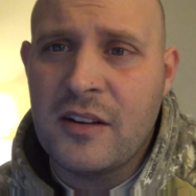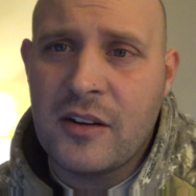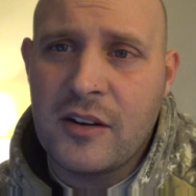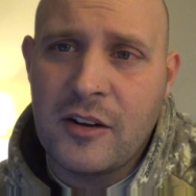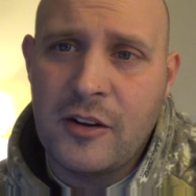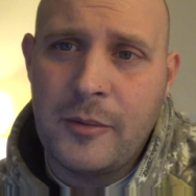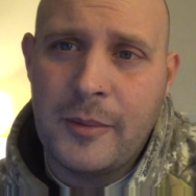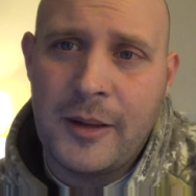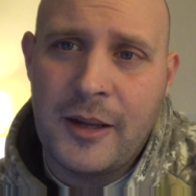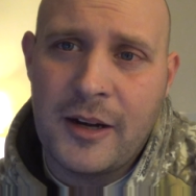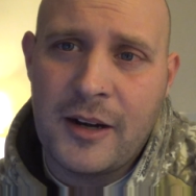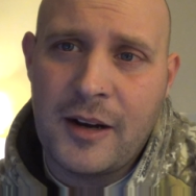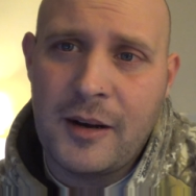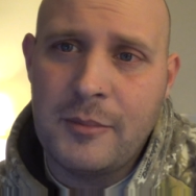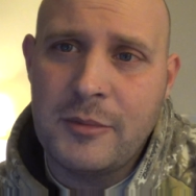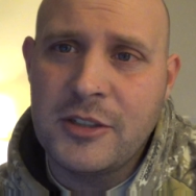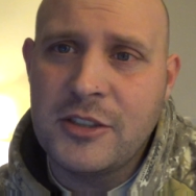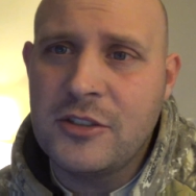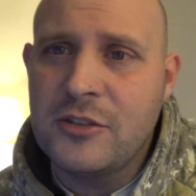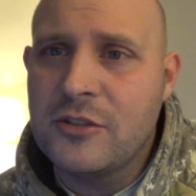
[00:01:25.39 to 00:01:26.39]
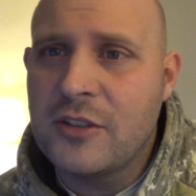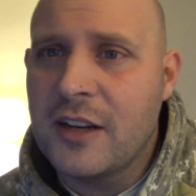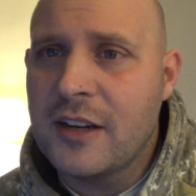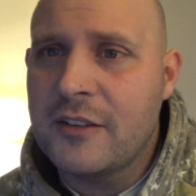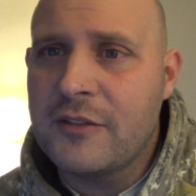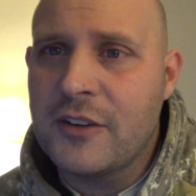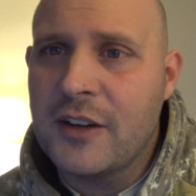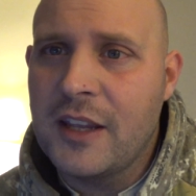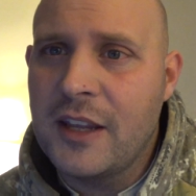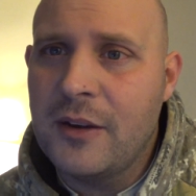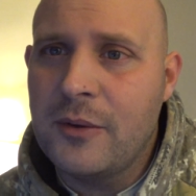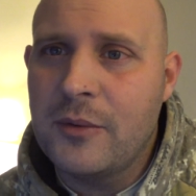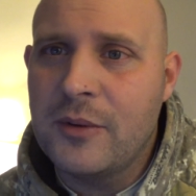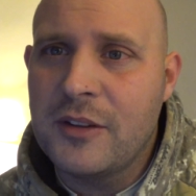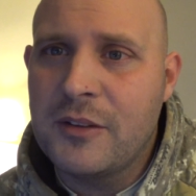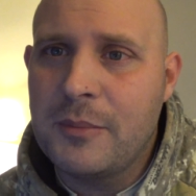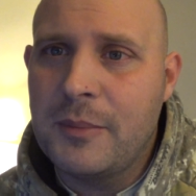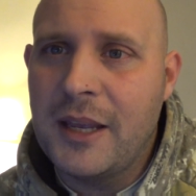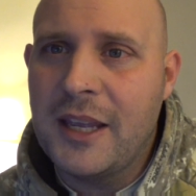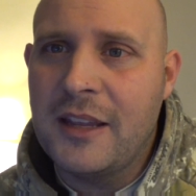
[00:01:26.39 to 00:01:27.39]
or no matter how much you try to forget
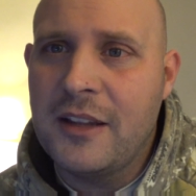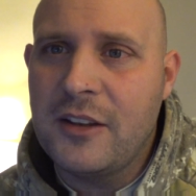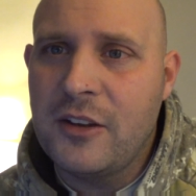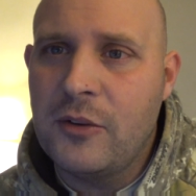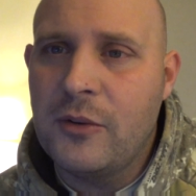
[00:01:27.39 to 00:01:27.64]
what's making